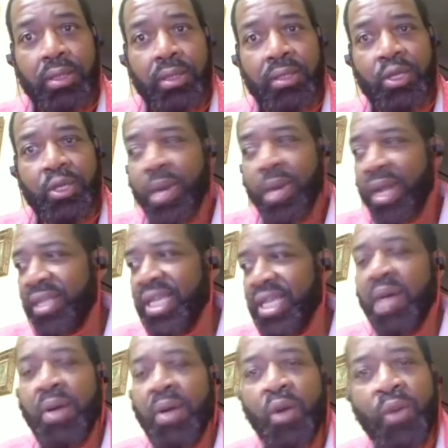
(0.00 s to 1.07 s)
So by the time
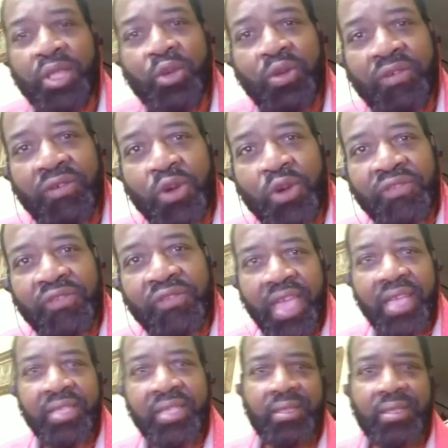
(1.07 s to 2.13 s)
I went through the 4th
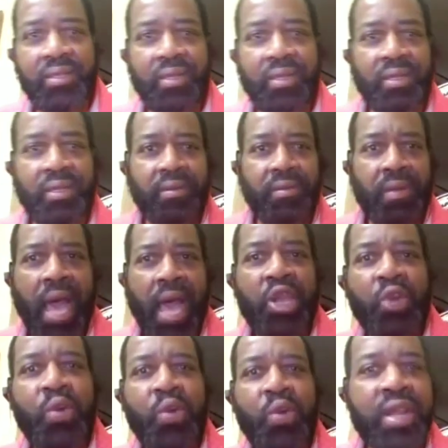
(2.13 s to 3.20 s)
phase, I
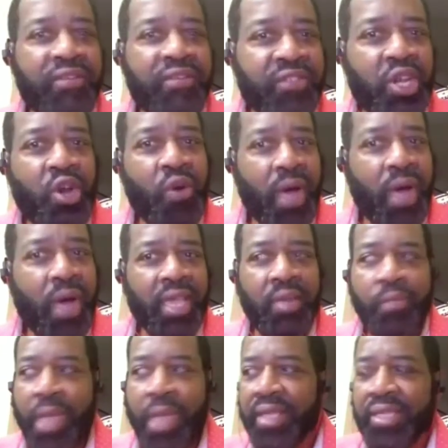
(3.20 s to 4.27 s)
knew enough to know I could
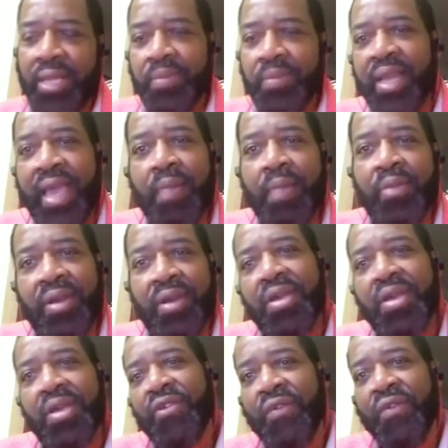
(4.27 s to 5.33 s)
make something happen
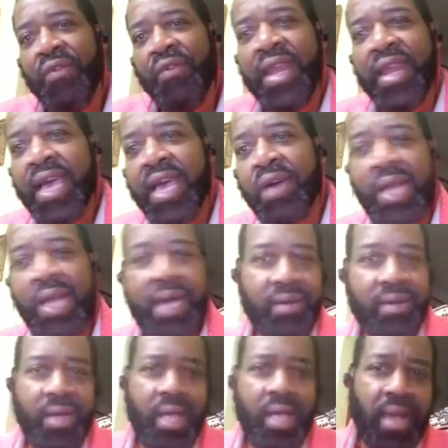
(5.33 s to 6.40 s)
right now. Now,
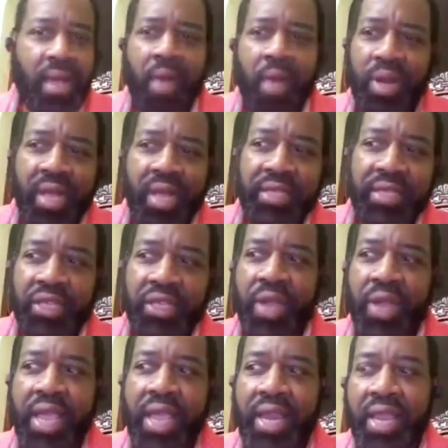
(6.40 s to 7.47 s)
I've been
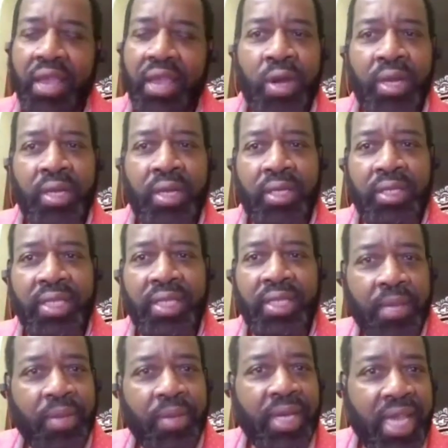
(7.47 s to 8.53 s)
concentrating on the
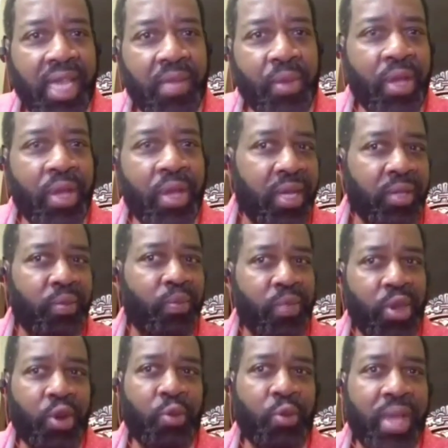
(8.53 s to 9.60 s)
CBD because,
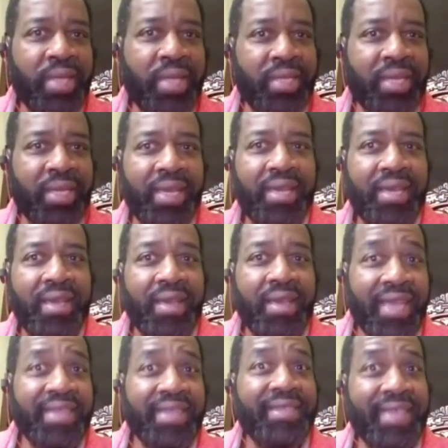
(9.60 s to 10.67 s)
basically
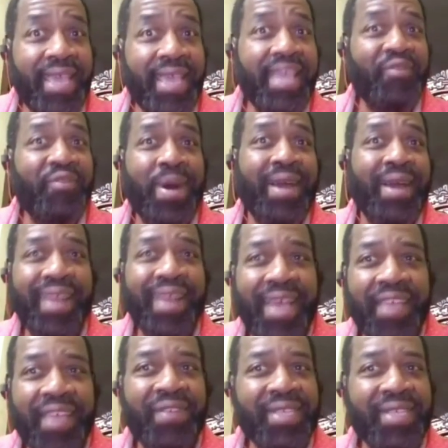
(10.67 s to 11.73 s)
it saved my
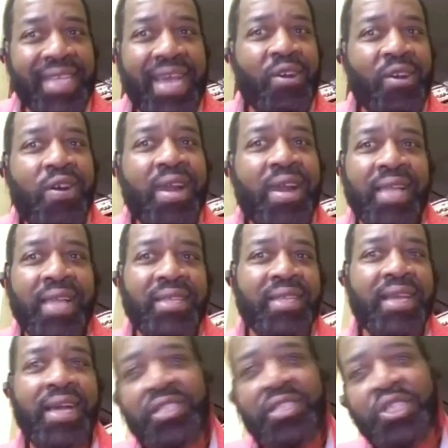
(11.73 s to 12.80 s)
life. It's kind of hard not to
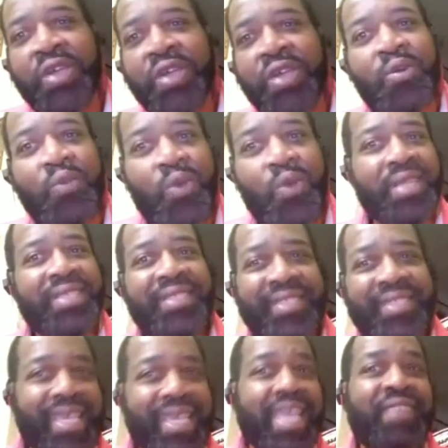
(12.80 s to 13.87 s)
concentrate on what
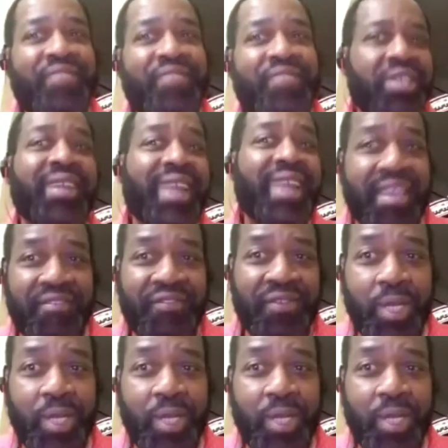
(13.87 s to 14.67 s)
saved your life.